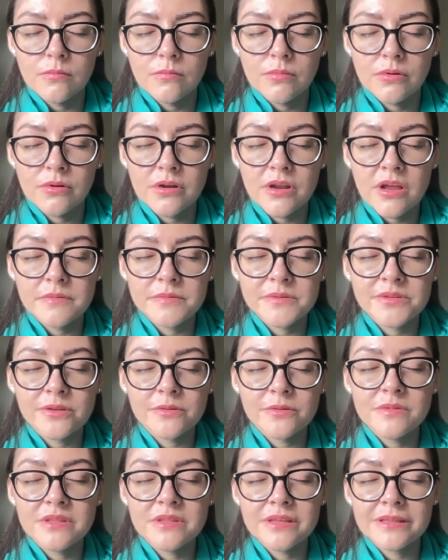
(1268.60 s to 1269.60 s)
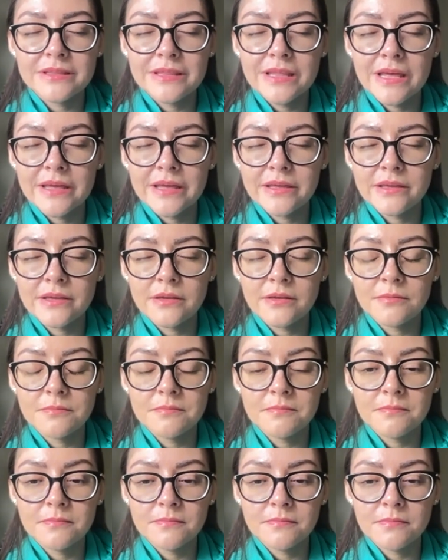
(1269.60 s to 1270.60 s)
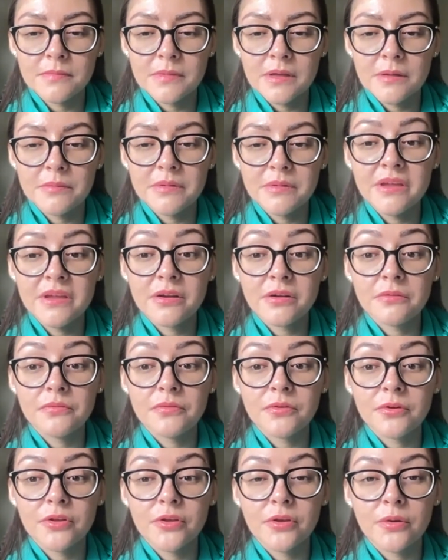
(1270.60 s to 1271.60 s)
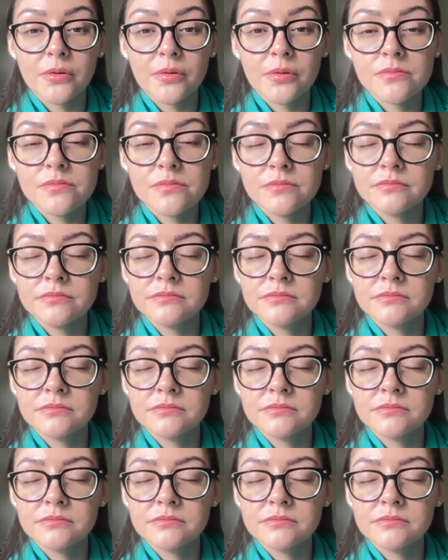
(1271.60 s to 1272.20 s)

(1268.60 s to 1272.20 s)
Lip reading: Perhaps something like, I'm here for you.